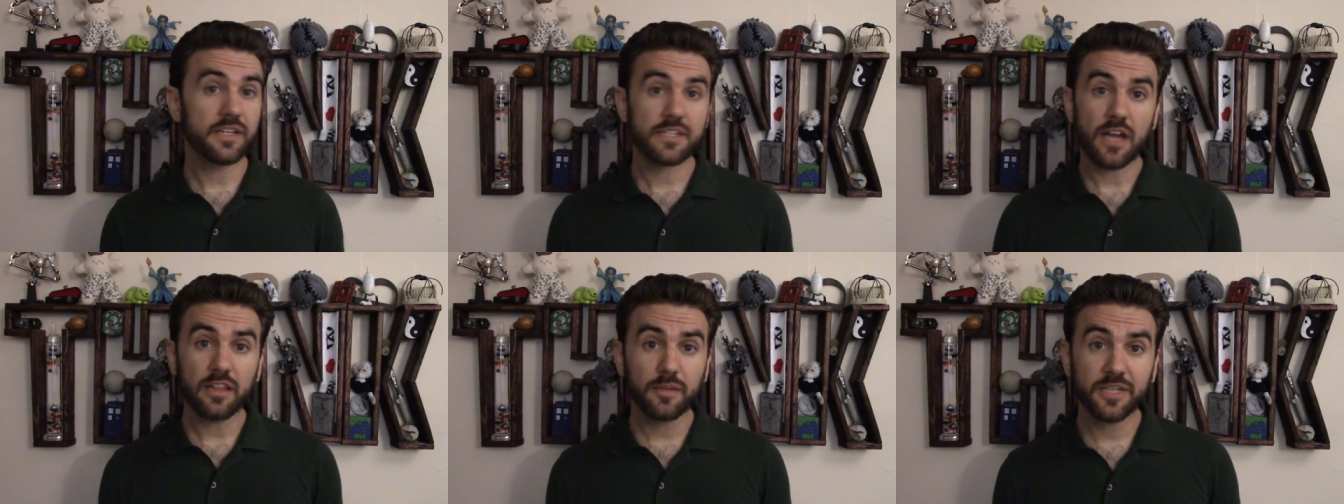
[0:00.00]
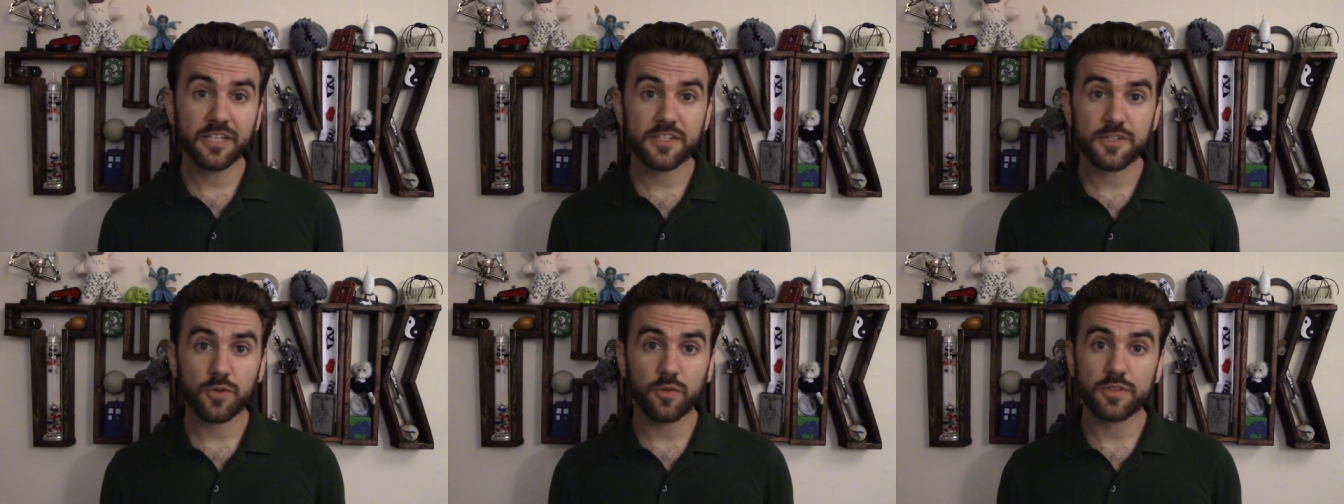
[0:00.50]
It's not limited
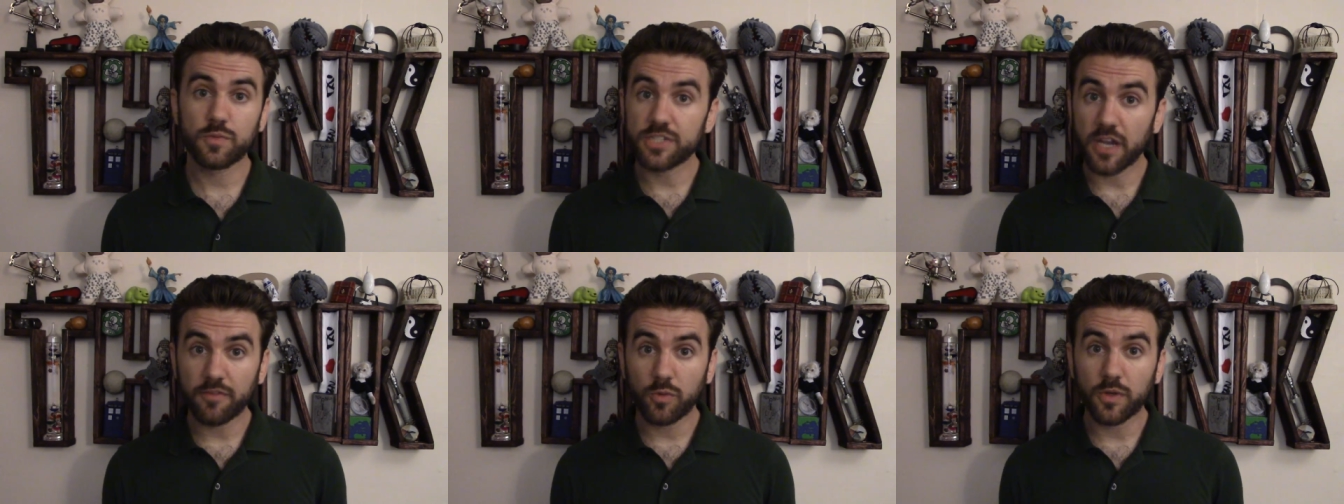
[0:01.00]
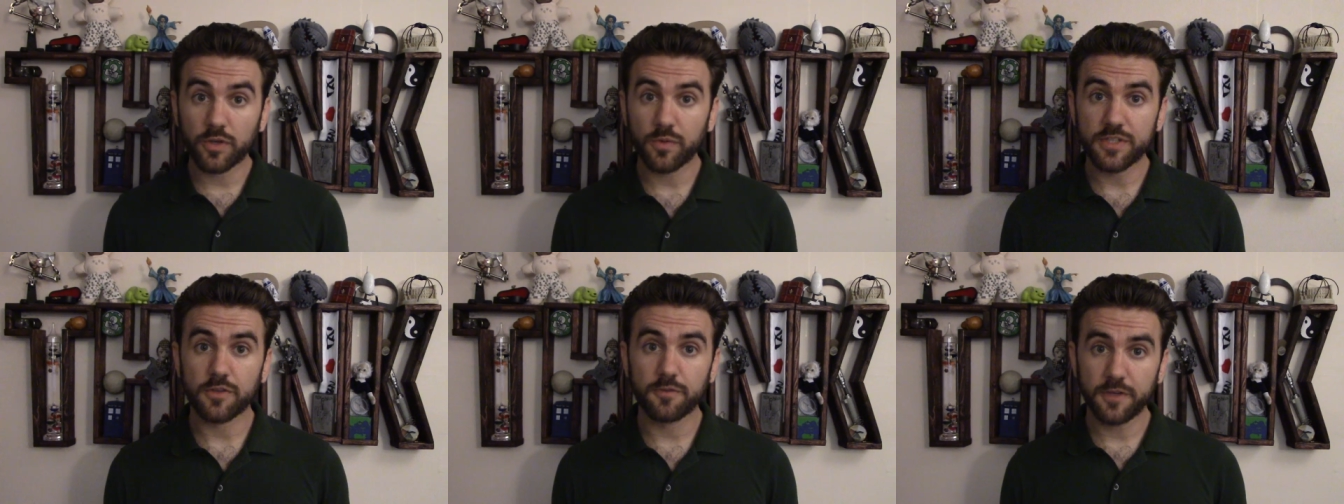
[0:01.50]
to stories which everyone
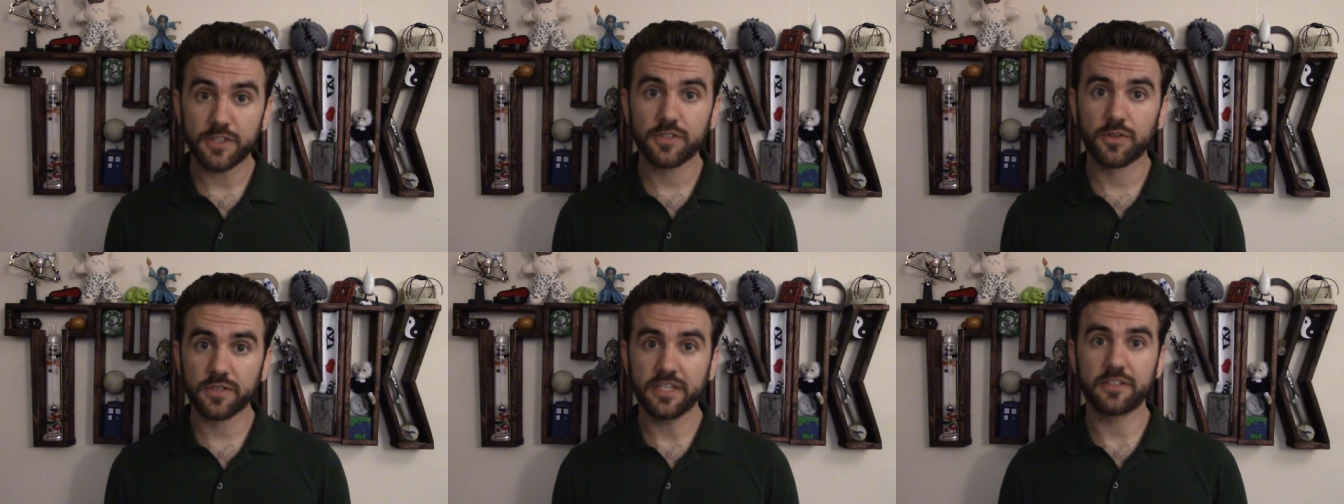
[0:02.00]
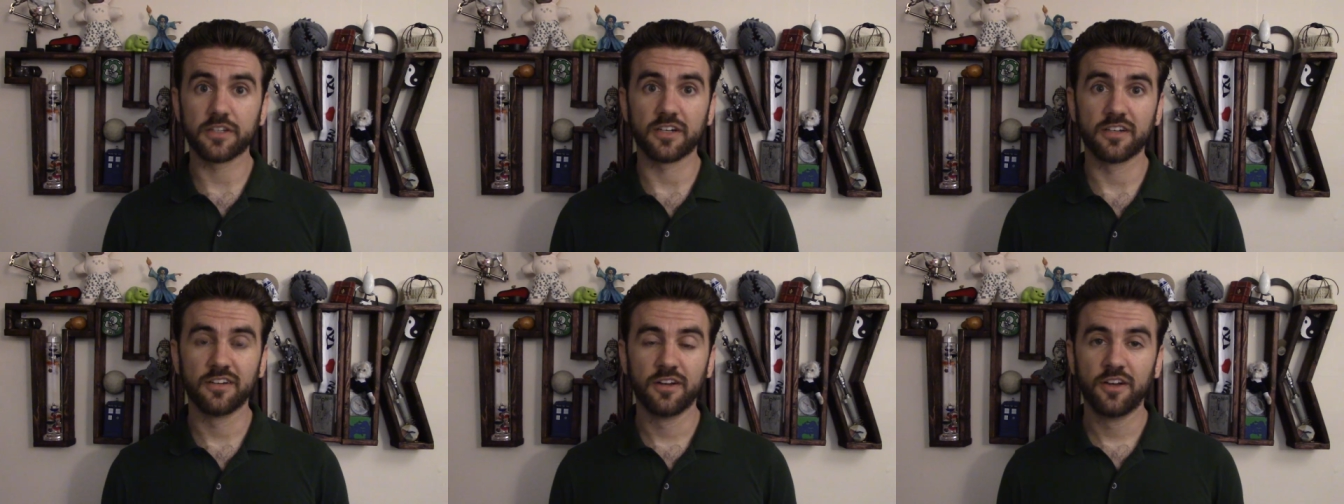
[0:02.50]
agrees are fictional either.